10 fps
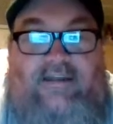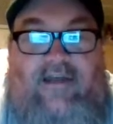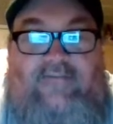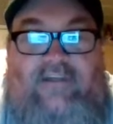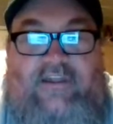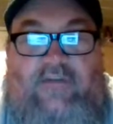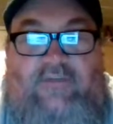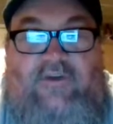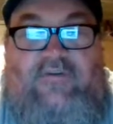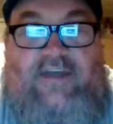still have the little
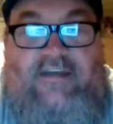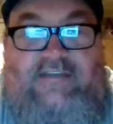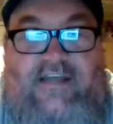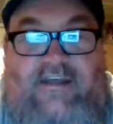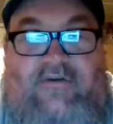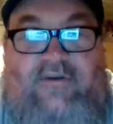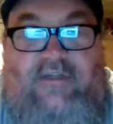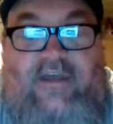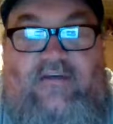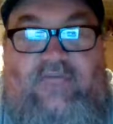blue things that
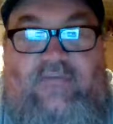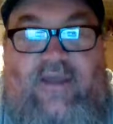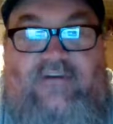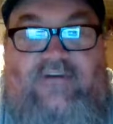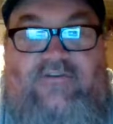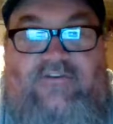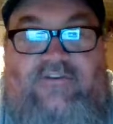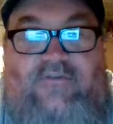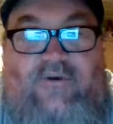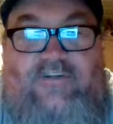you made too.
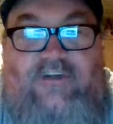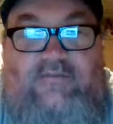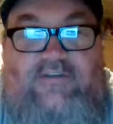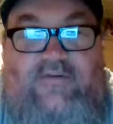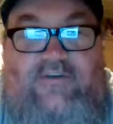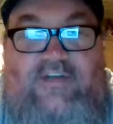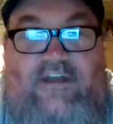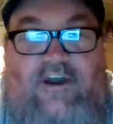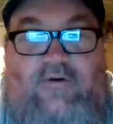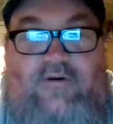So worst comes to worst,
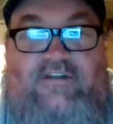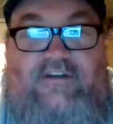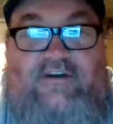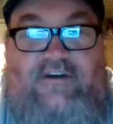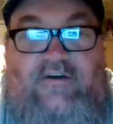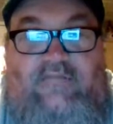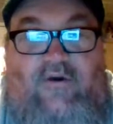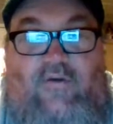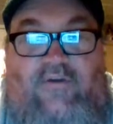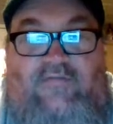I could always
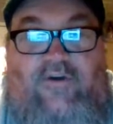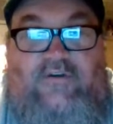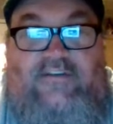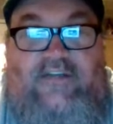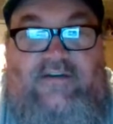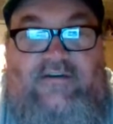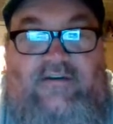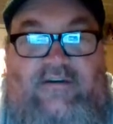put one of those in